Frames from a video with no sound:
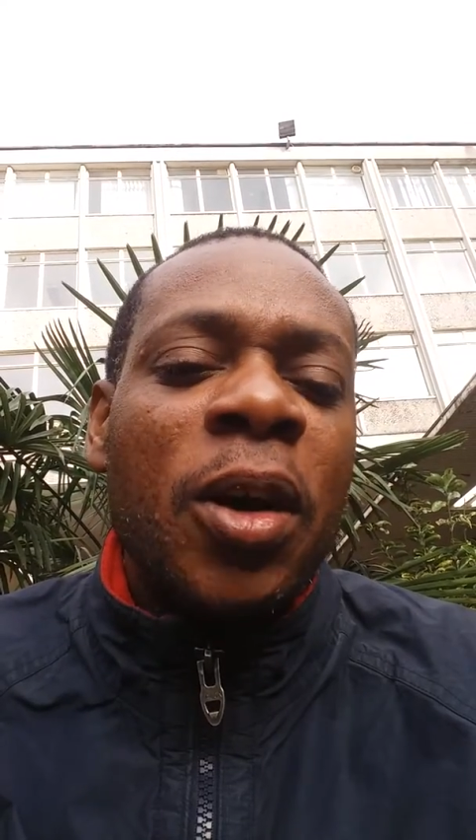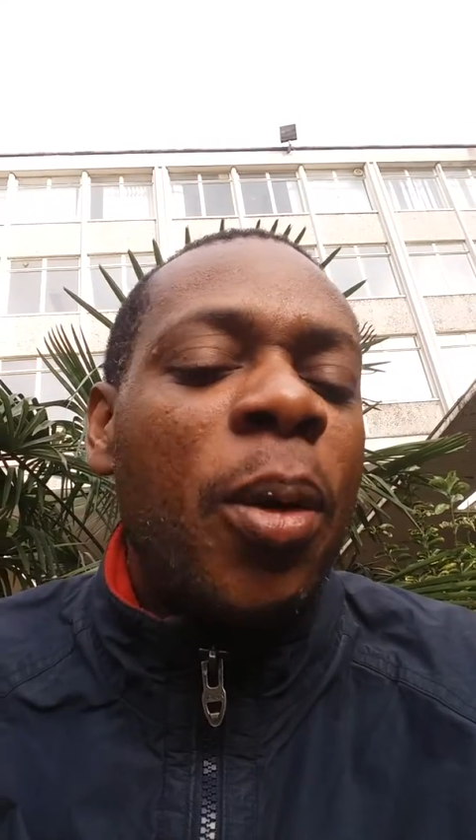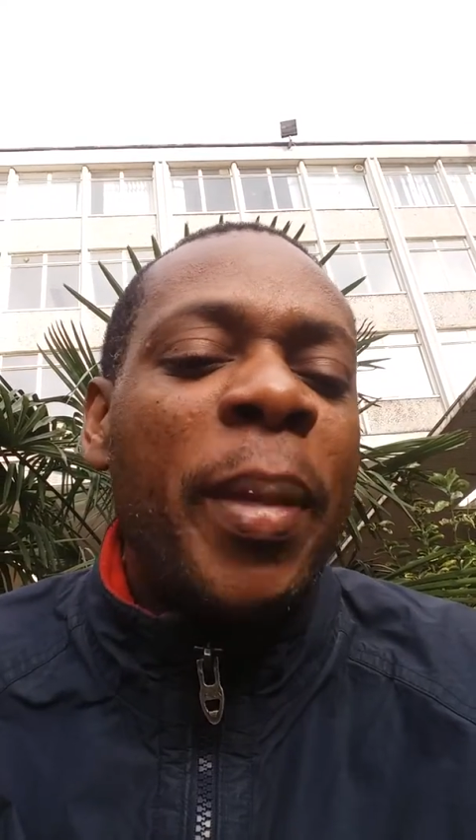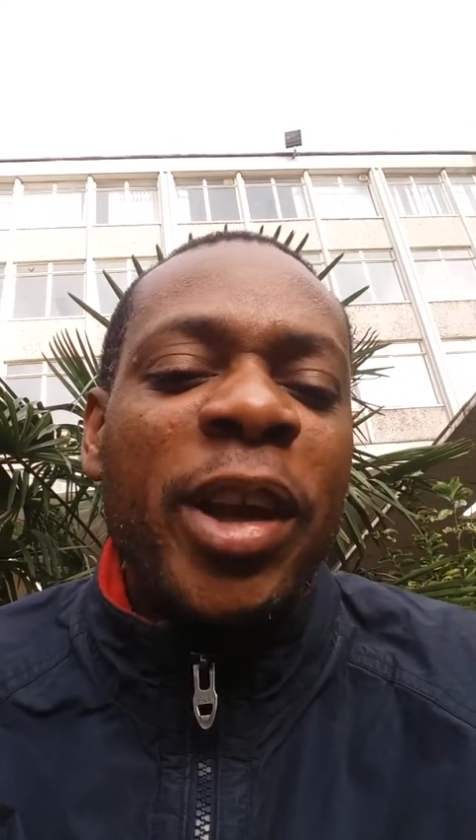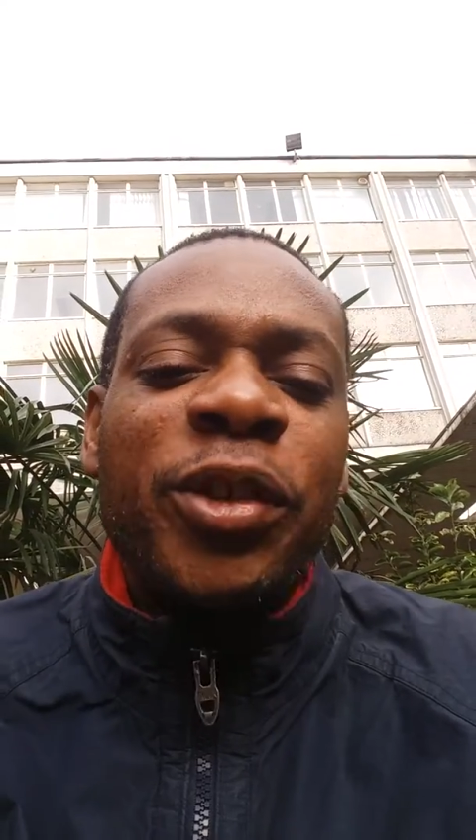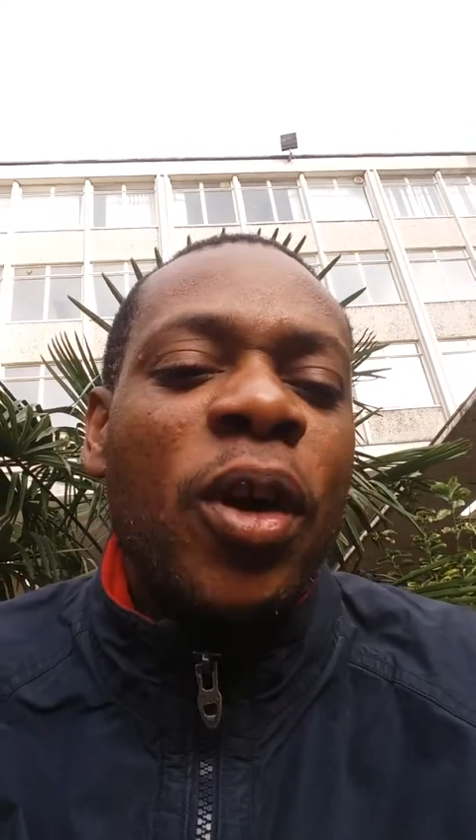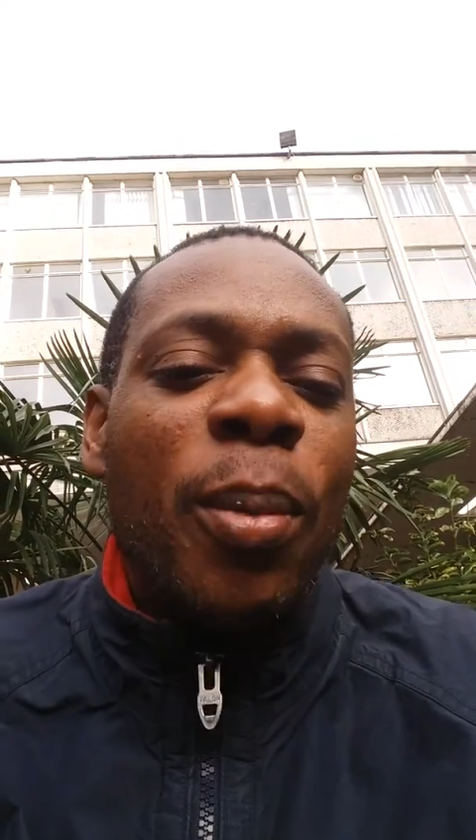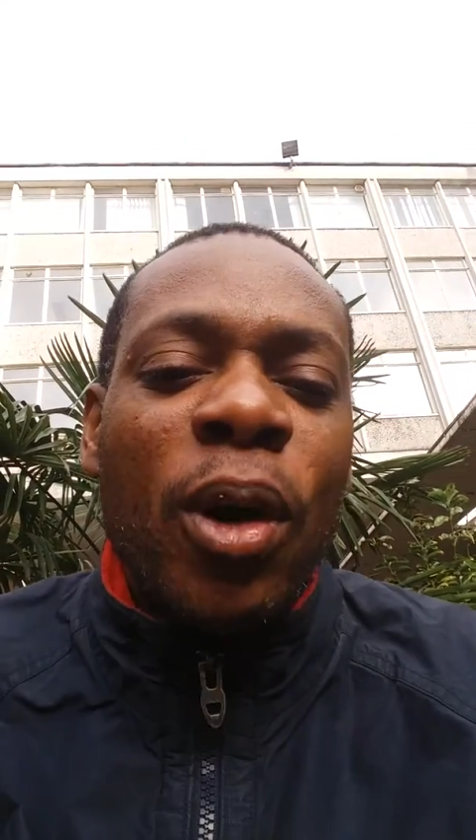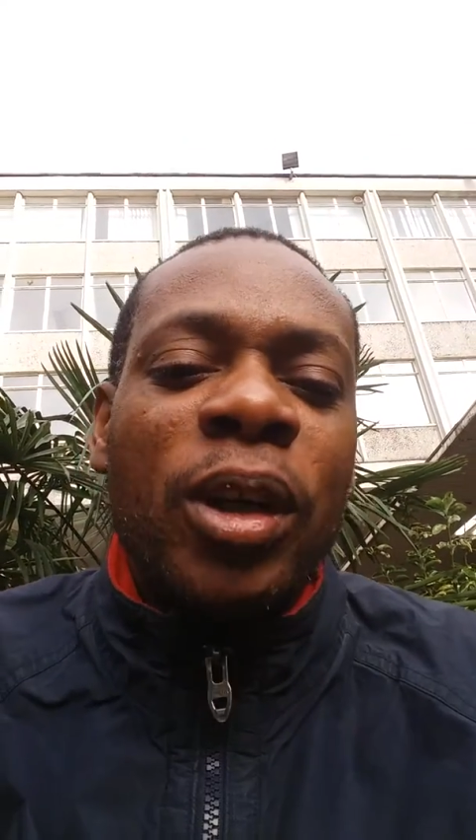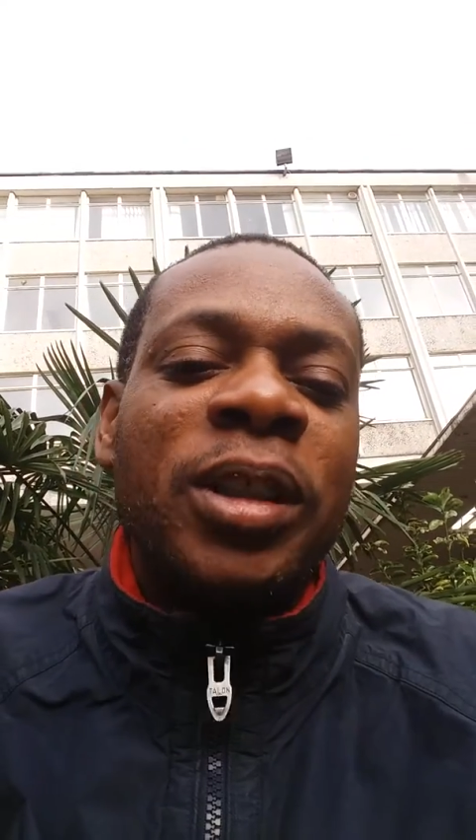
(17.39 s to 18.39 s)
on my
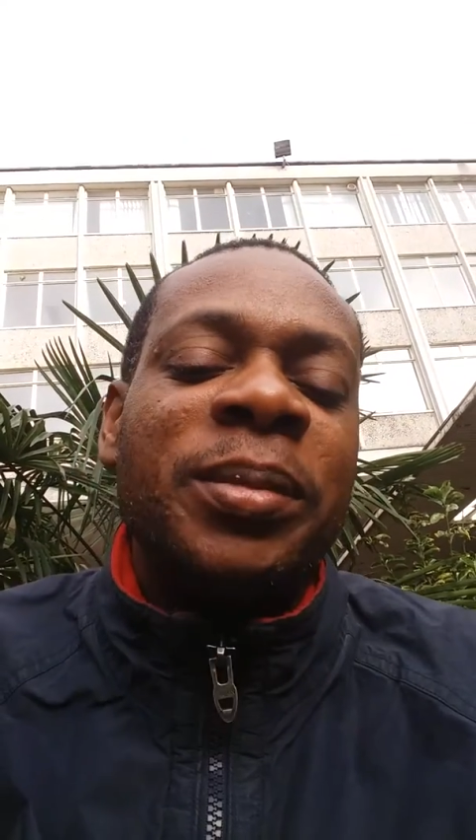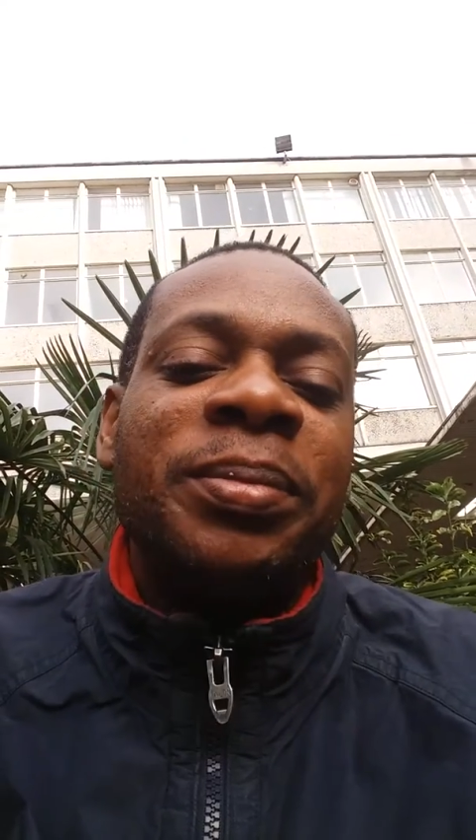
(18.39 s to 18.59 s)
stomach.